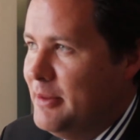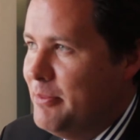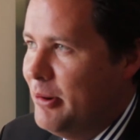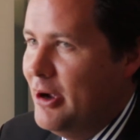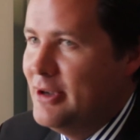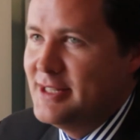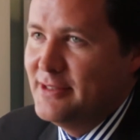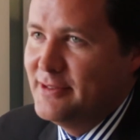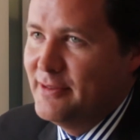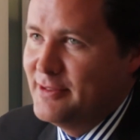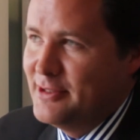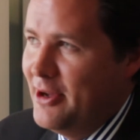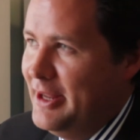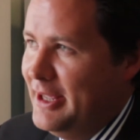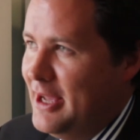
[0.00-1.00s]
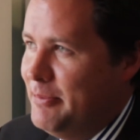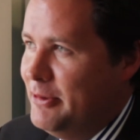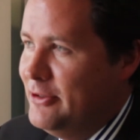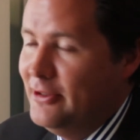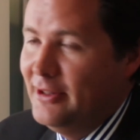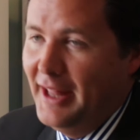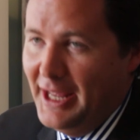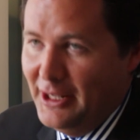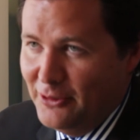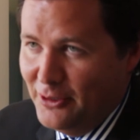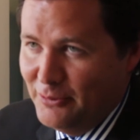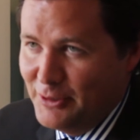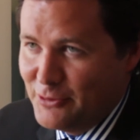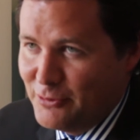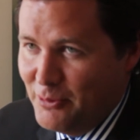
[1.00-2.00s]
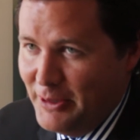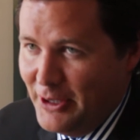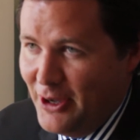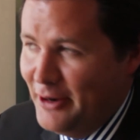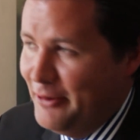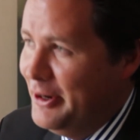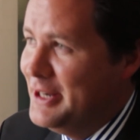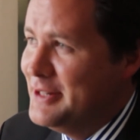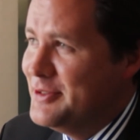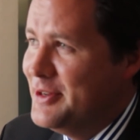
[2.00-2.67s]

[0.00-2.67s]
the process of signing up a new landlord, which will be Irene